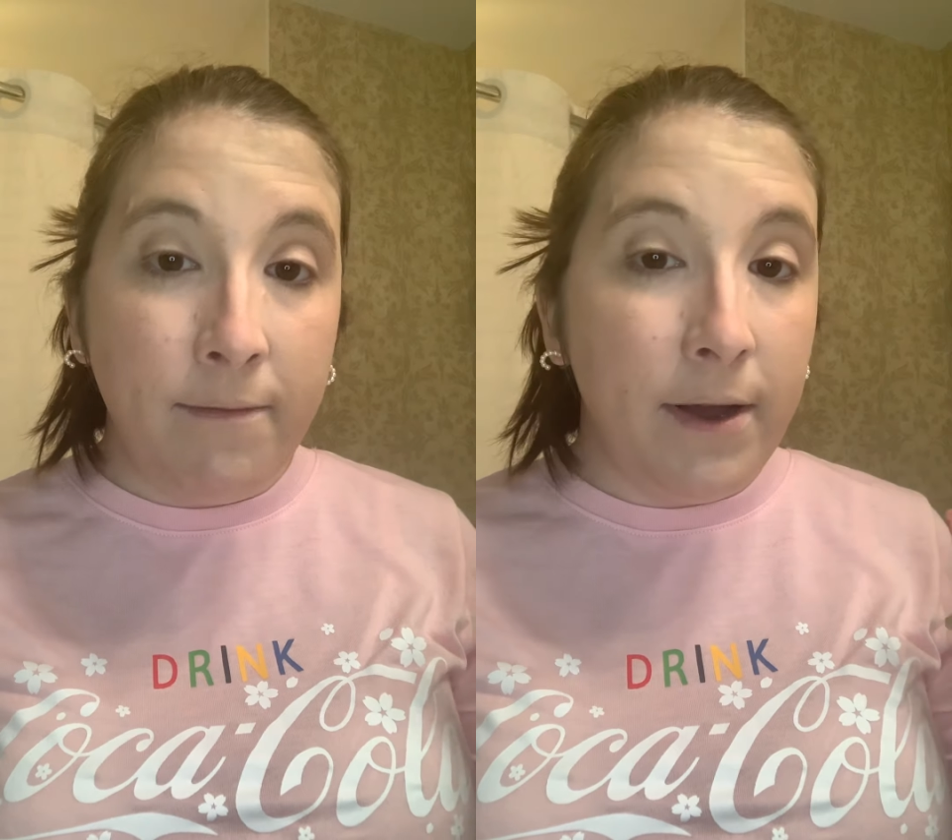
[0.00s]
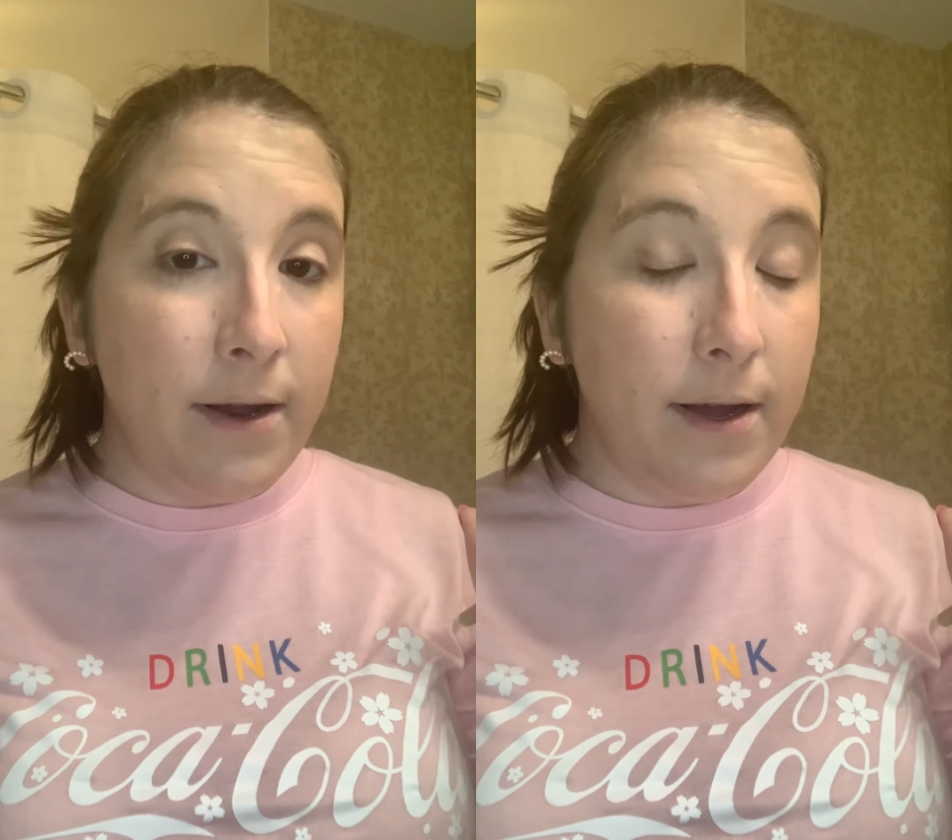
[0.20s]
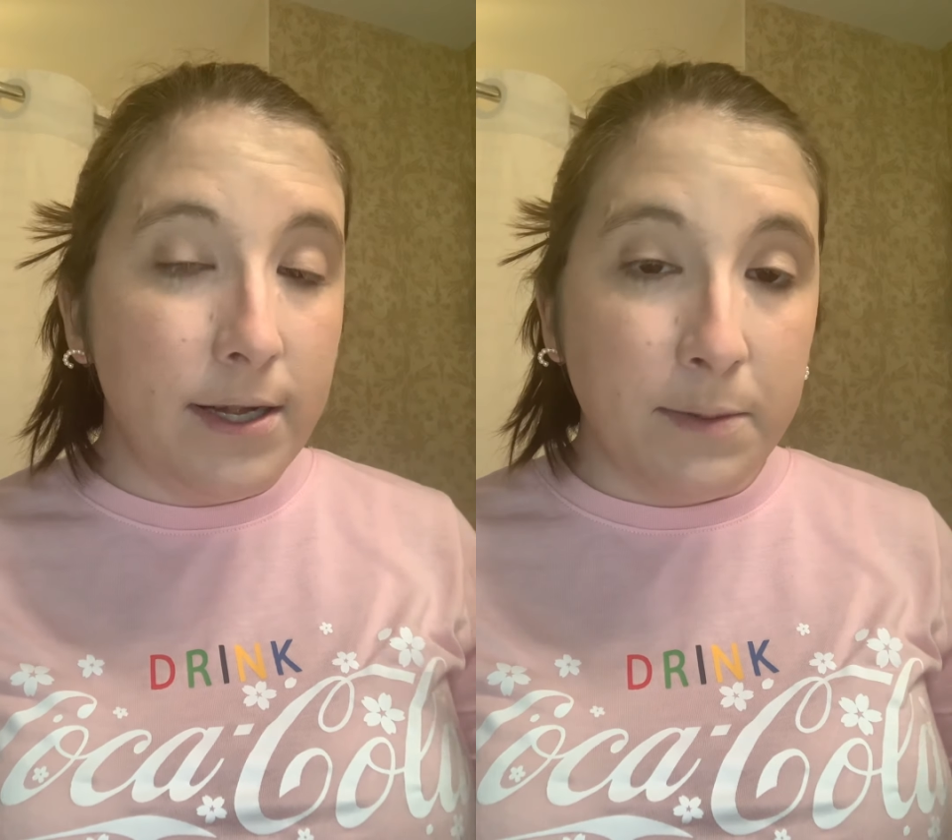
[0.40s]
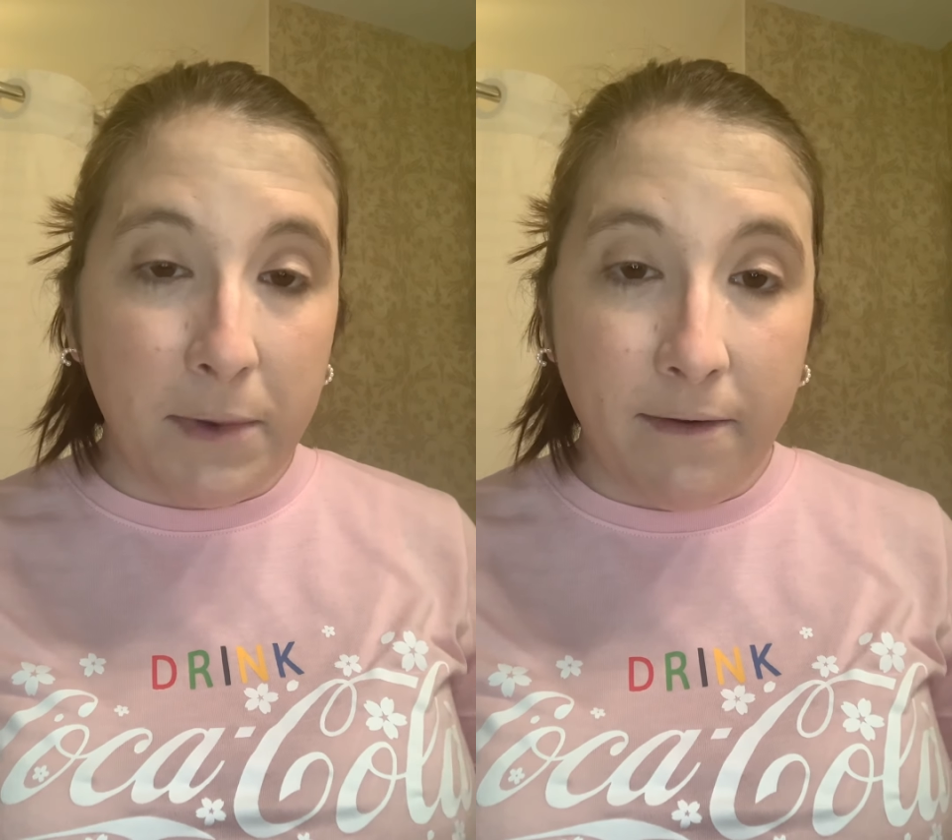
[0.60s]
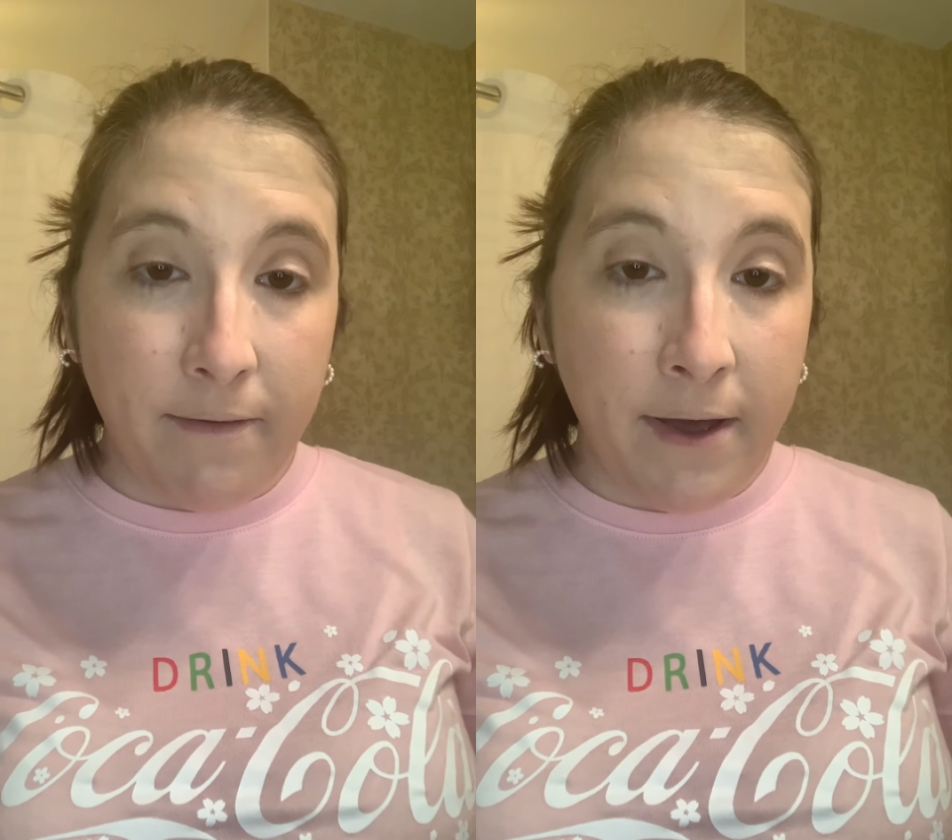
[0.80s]
it. It's my
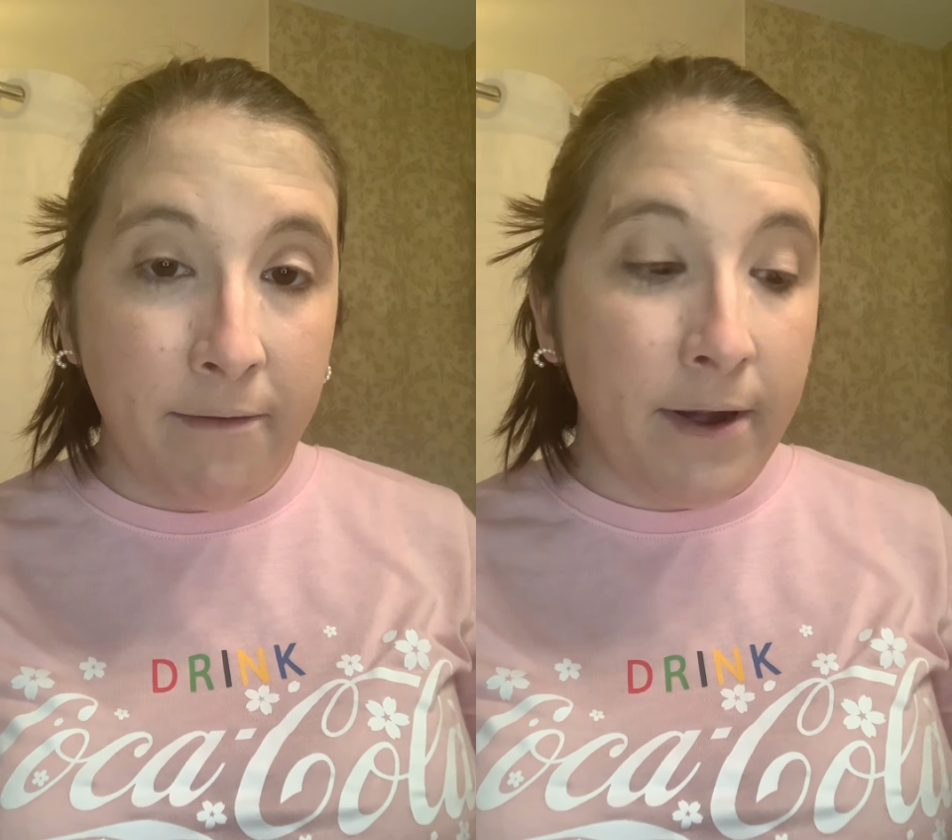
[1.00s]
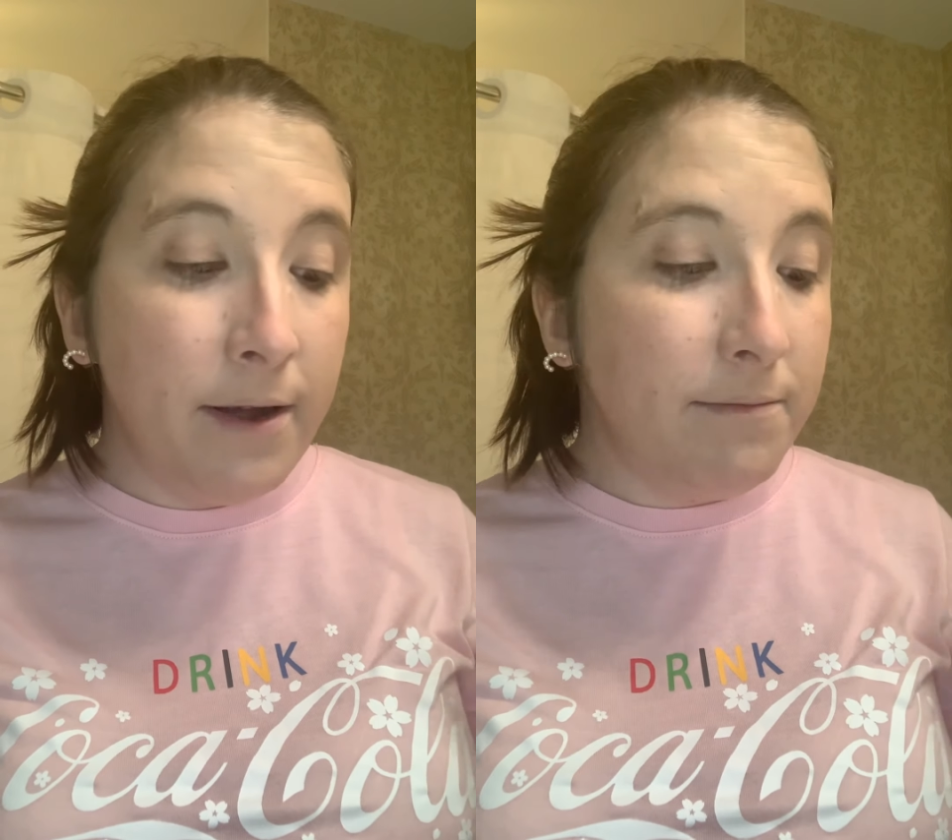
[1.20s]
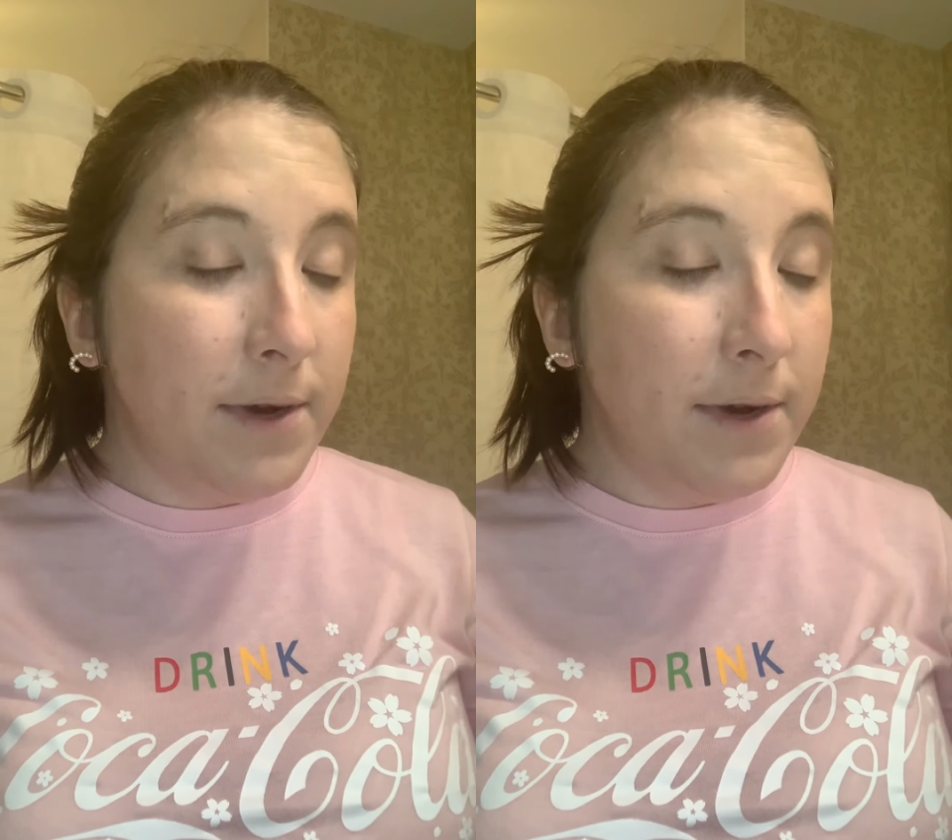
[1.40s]
favorite.